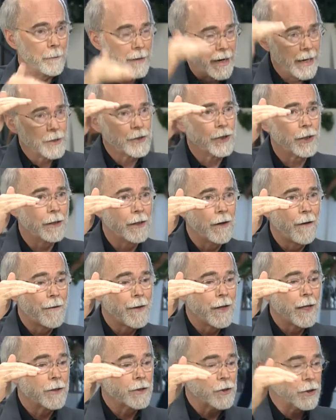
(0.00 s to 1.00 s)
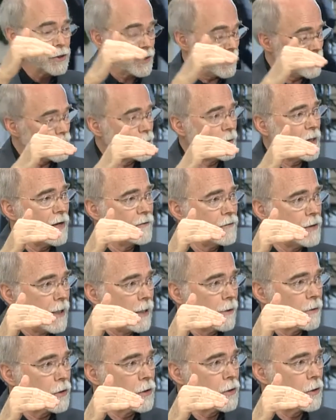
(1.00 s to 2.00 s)
imagine, just as you have in
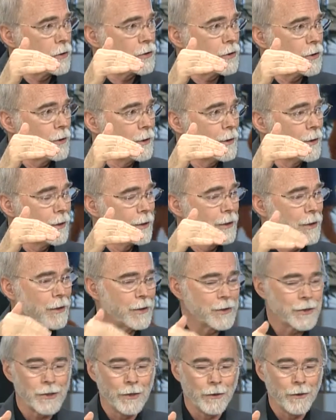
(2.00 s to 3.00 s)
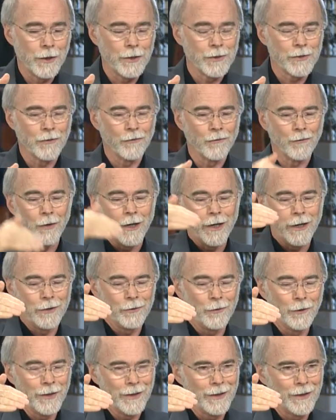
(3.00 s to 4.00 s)
agriculture, a series of
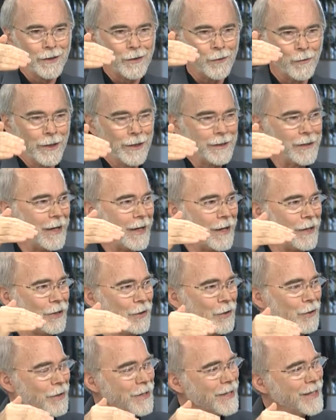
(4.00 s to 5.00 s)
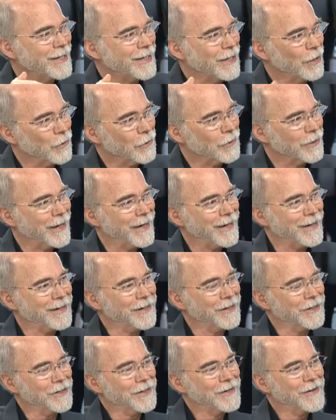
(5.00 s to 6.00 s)
red light and yellow light
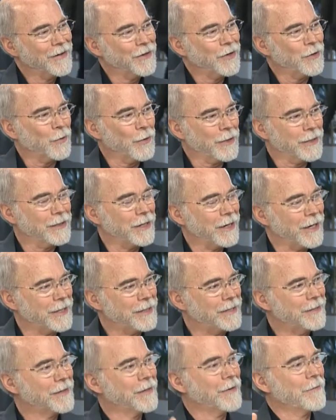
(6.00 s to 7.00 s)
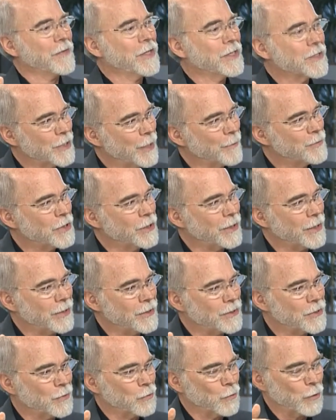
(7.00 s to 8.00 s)
and green light
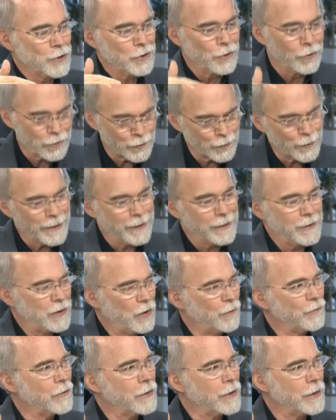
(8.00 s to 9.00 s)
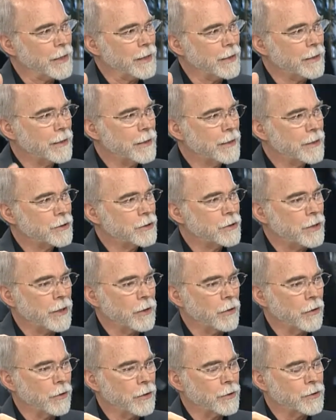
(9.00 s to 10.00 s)
subsidies, which are treated differently
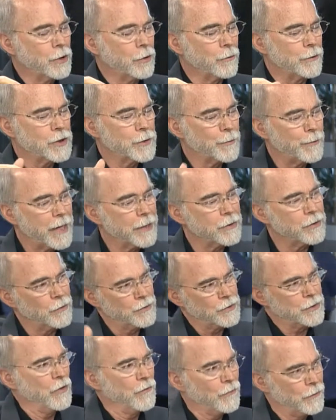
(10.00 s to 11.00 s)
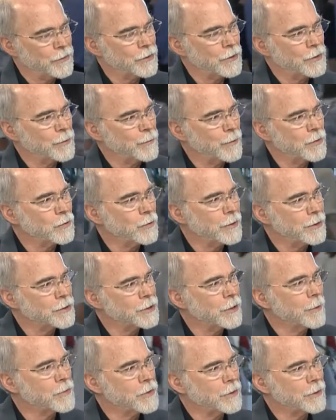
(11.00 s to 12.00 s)
in order to respect those differences between
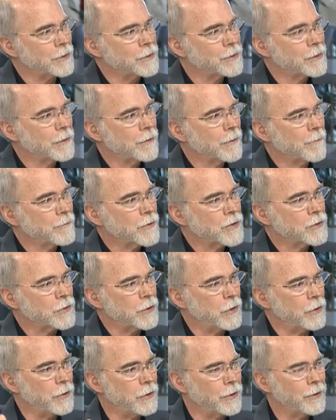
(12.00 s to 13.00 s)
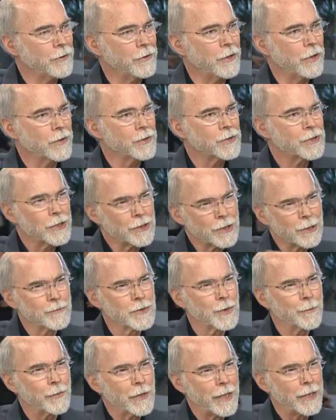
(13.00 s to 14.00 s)
subsidies. So there are
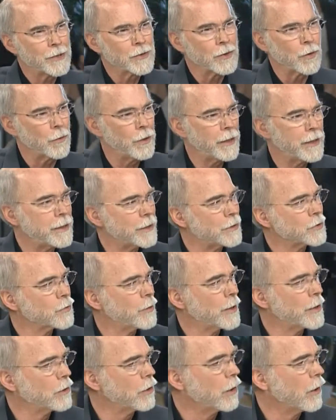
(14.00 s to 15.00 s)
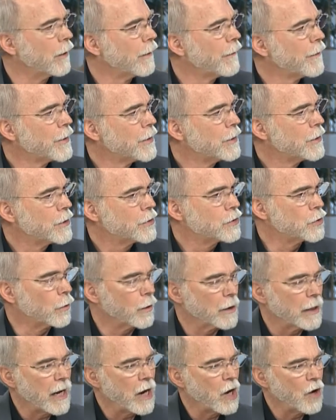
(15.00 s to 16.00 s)
systems in place already in trade law
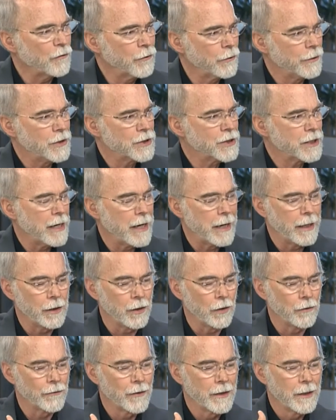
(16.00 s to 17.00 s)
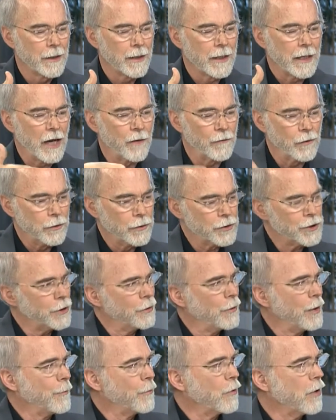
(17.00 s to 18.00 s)
to allow for this kind of
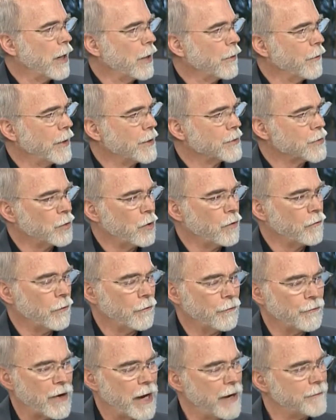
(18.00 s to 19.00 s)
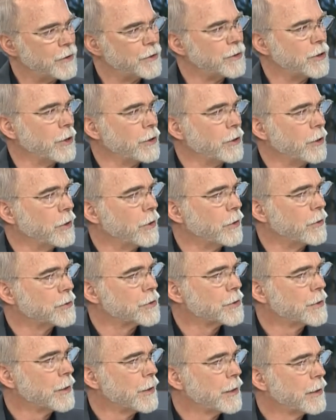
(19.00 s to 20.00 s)
evolutionary progress over 5 to 10
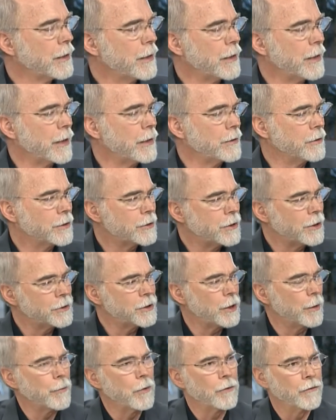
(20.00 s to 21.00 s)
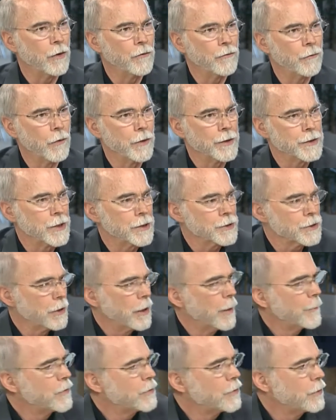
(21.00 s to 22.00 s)
years, and the TTIP affords us an
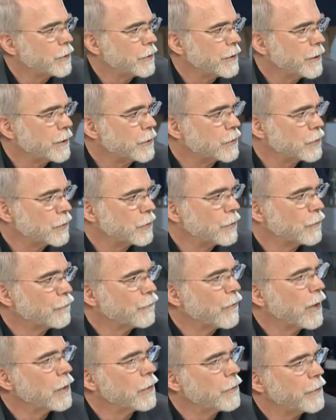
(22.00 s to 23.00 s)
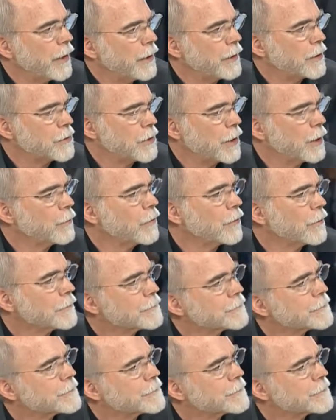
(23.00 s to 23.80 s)
opportunity to follow that example.